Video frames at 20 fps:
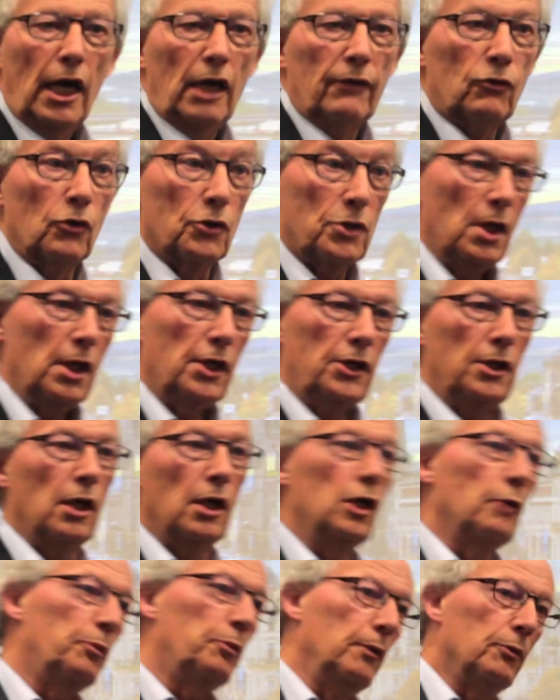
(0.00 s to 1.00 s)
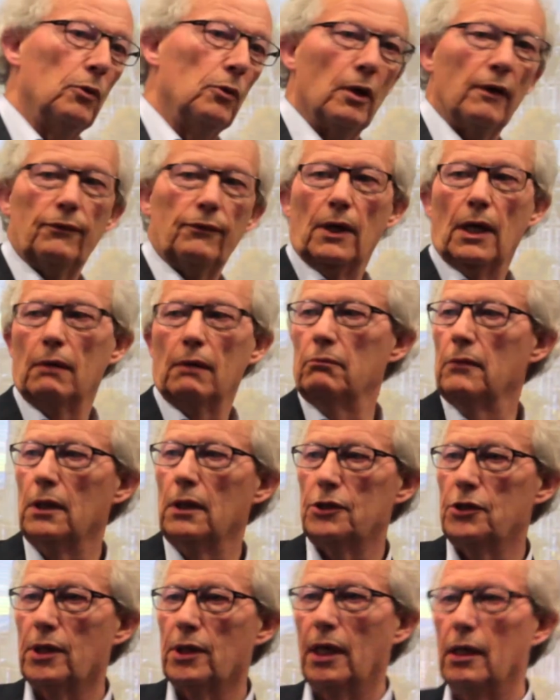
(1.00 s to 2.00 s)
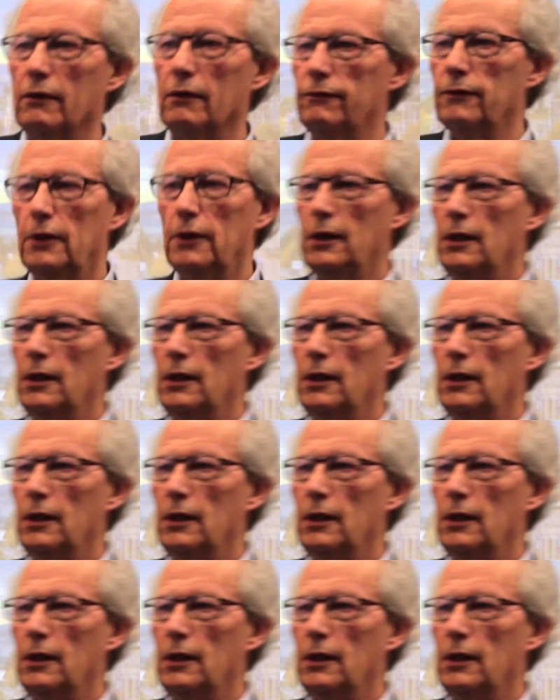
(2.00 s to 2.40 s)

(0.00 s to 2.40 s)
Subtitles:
And of course, younger people have that much kind of,